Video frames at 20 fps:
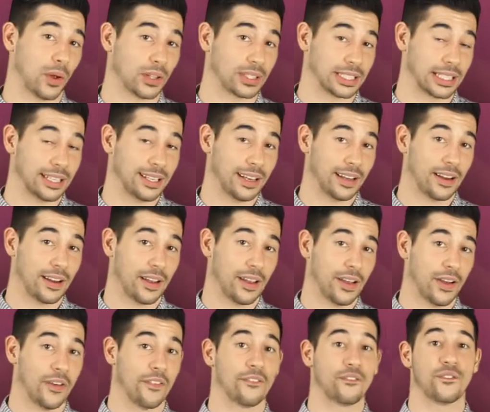bulletin,
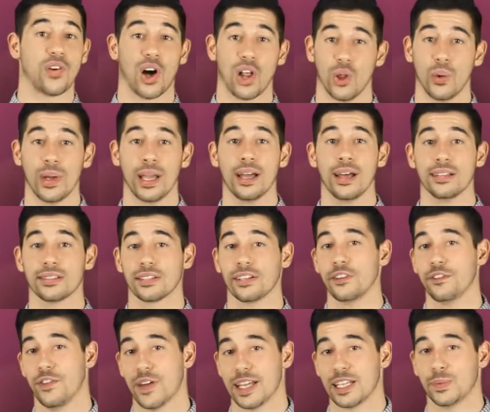following us
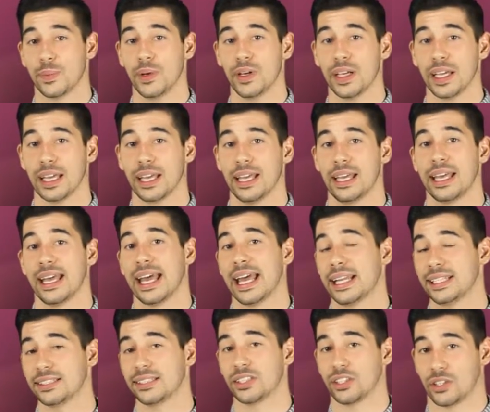on Facebook,
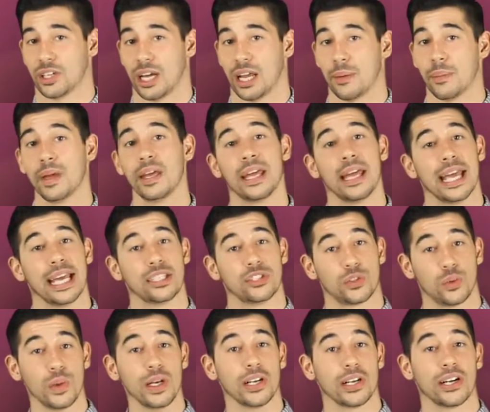Instagram, and
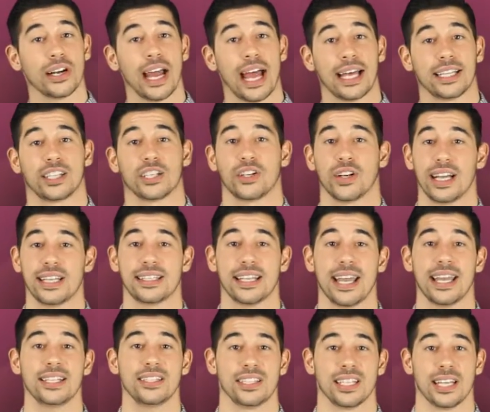Twitter at the Grace
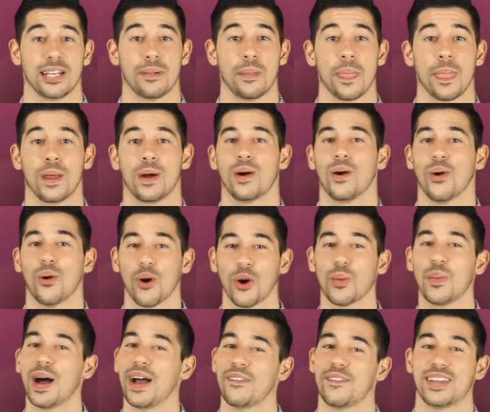AG, or
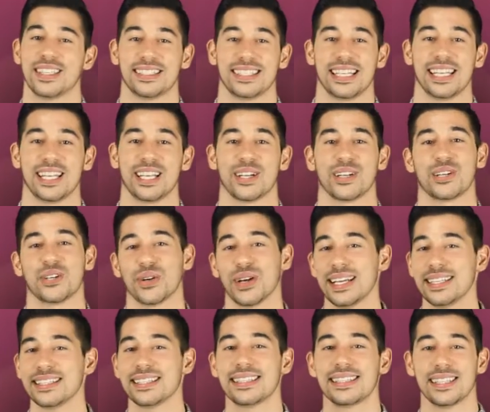by visiting
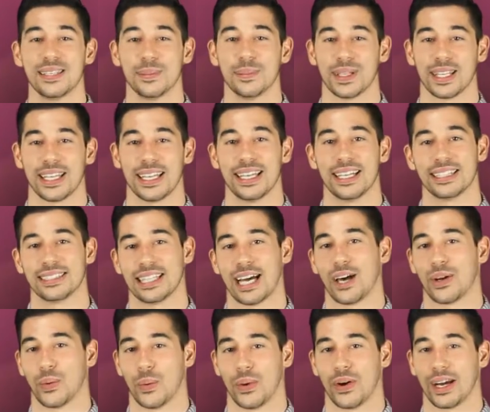
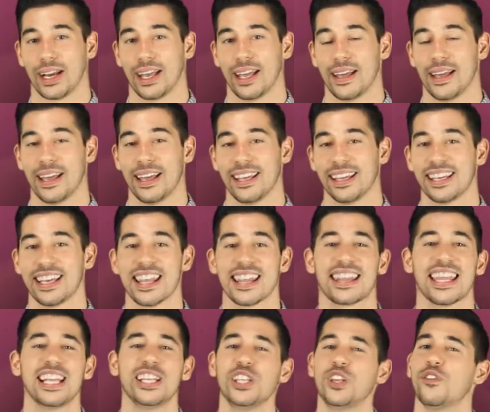graceassembly.org.
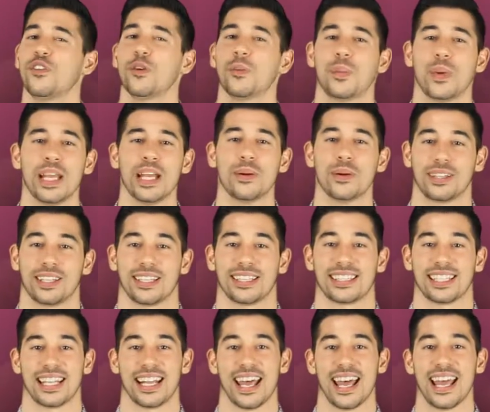Thank you for being with
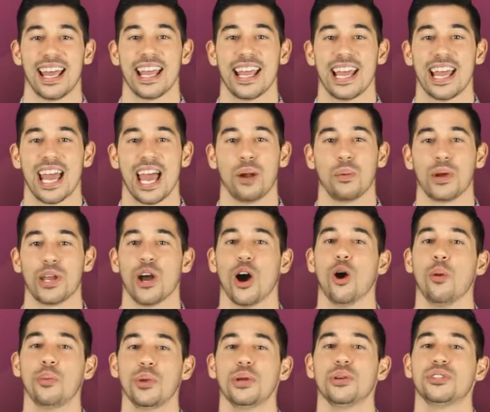us today, and we
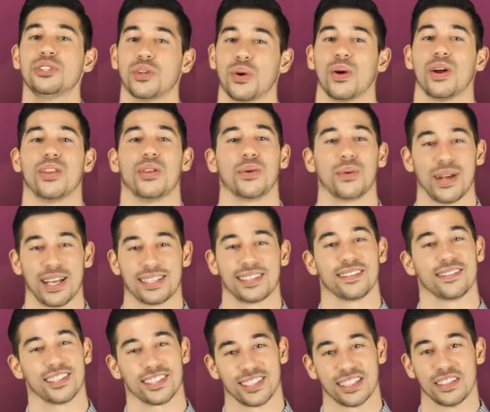hope you enjoy the rest
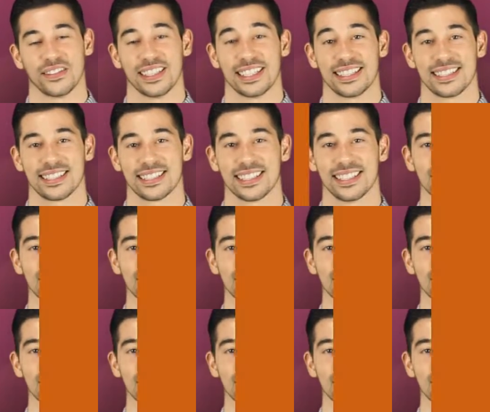of the service.